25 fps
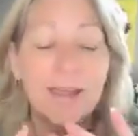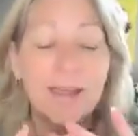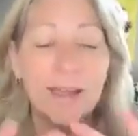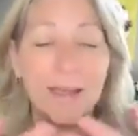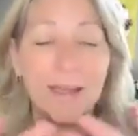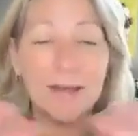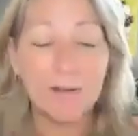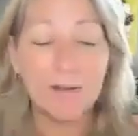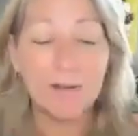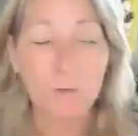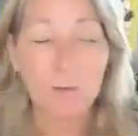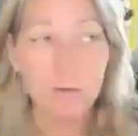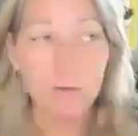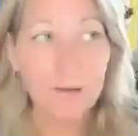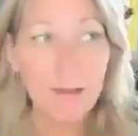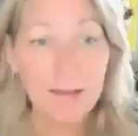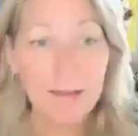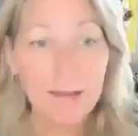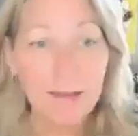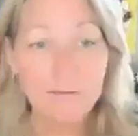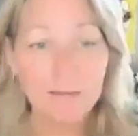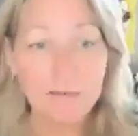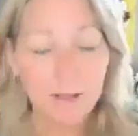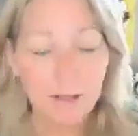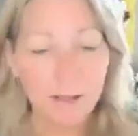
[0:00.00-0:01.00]
And it
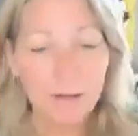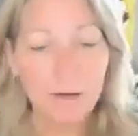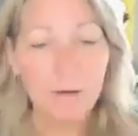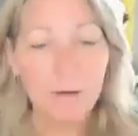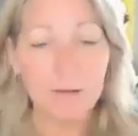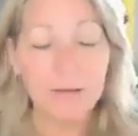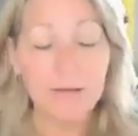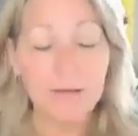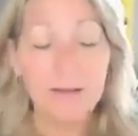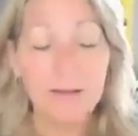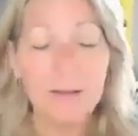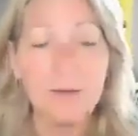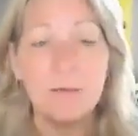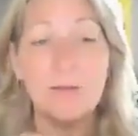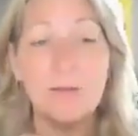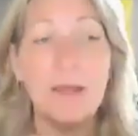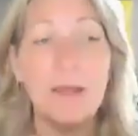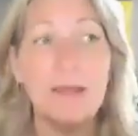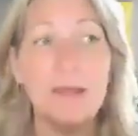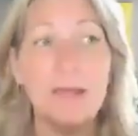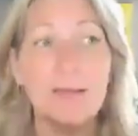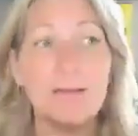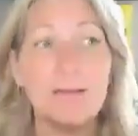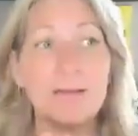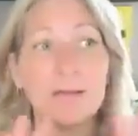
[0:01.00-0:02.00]
creates clarity. It
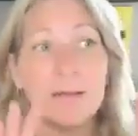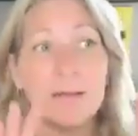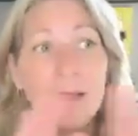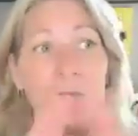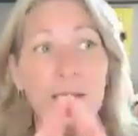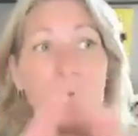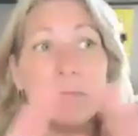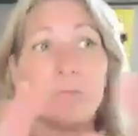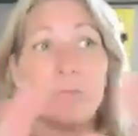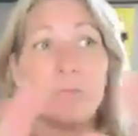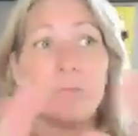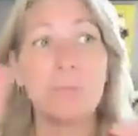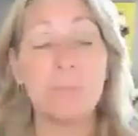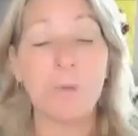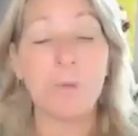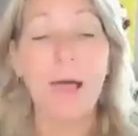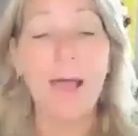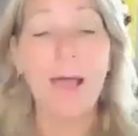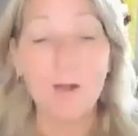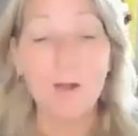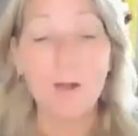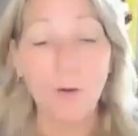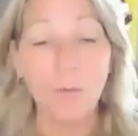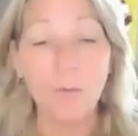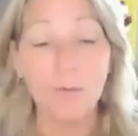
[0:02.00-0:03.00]
creates a
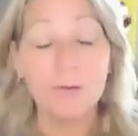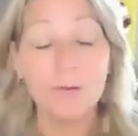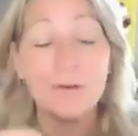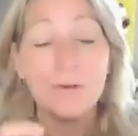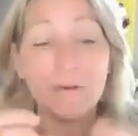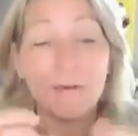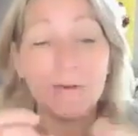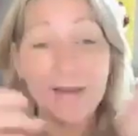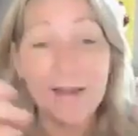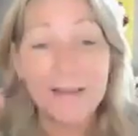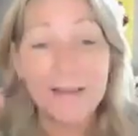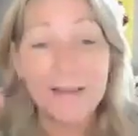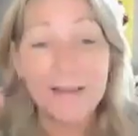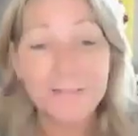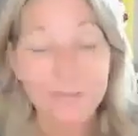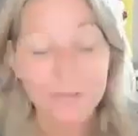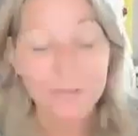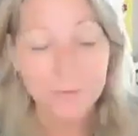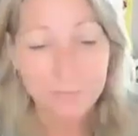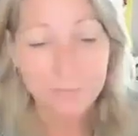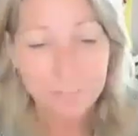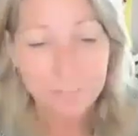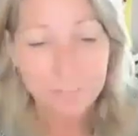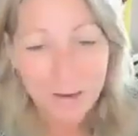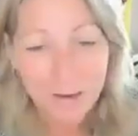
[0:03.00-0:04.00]
black hole. It creates the
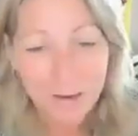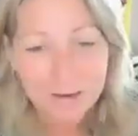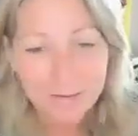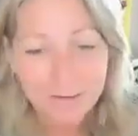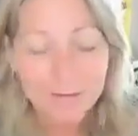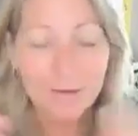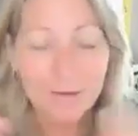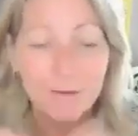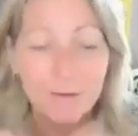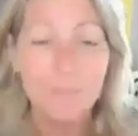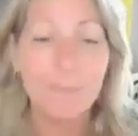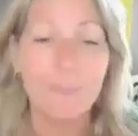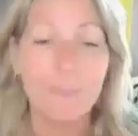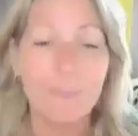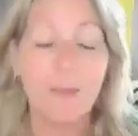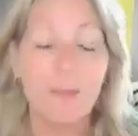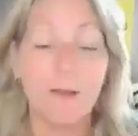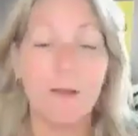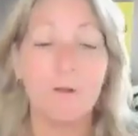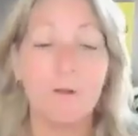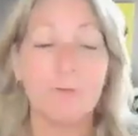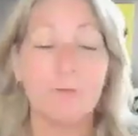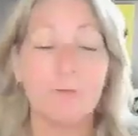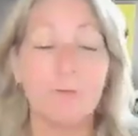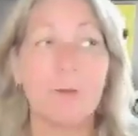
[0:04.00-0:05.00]
space
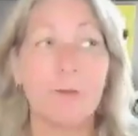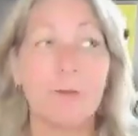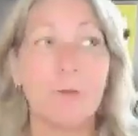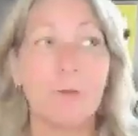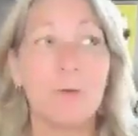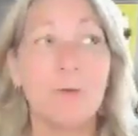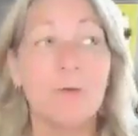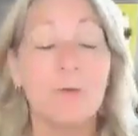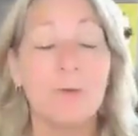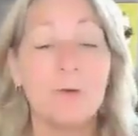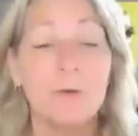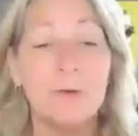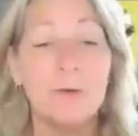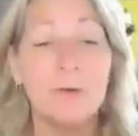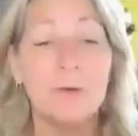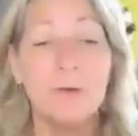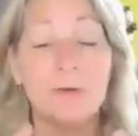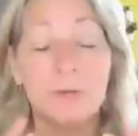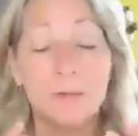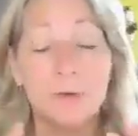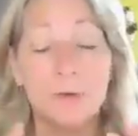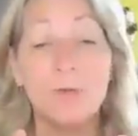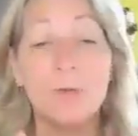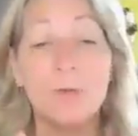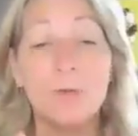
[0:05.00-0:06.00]
for you
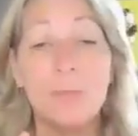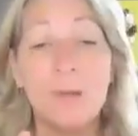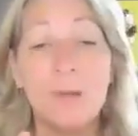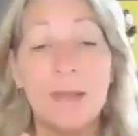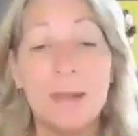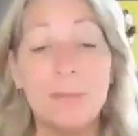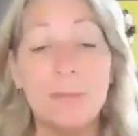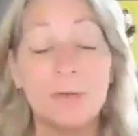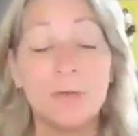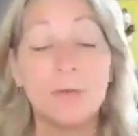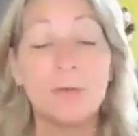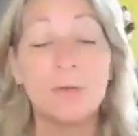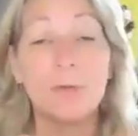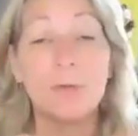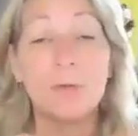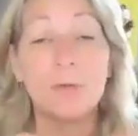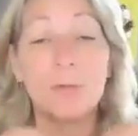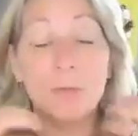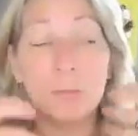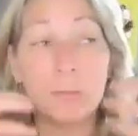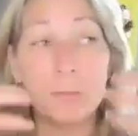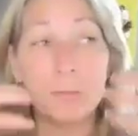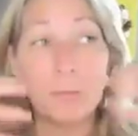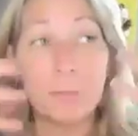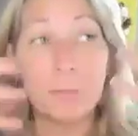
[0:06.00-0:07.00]
to be able
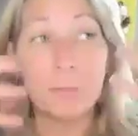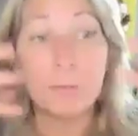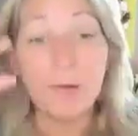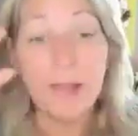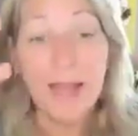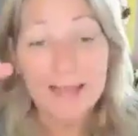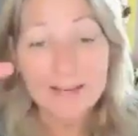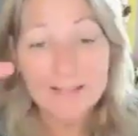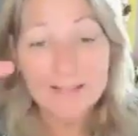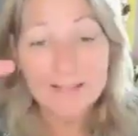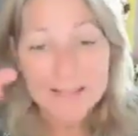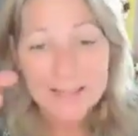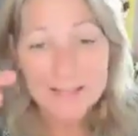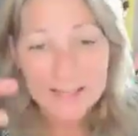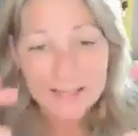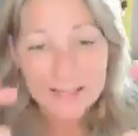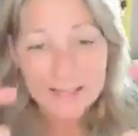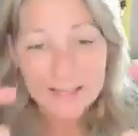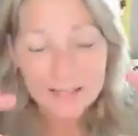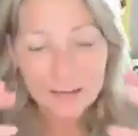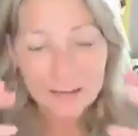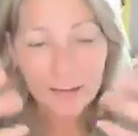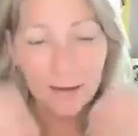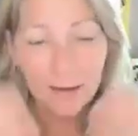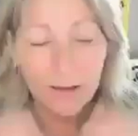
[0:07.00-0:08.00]
to plant
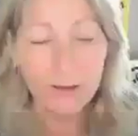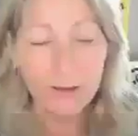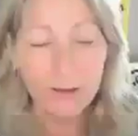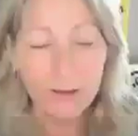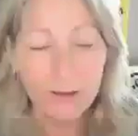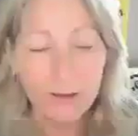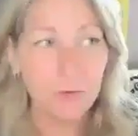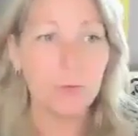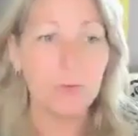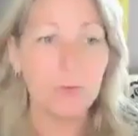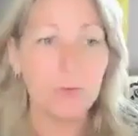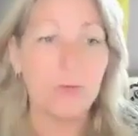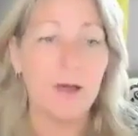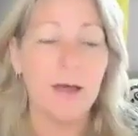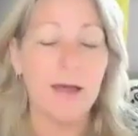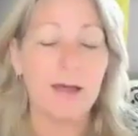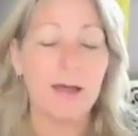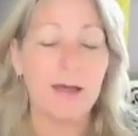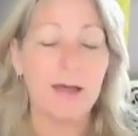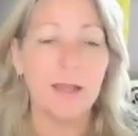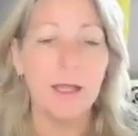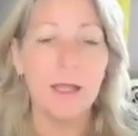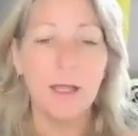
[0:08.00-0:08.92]
in a new thought,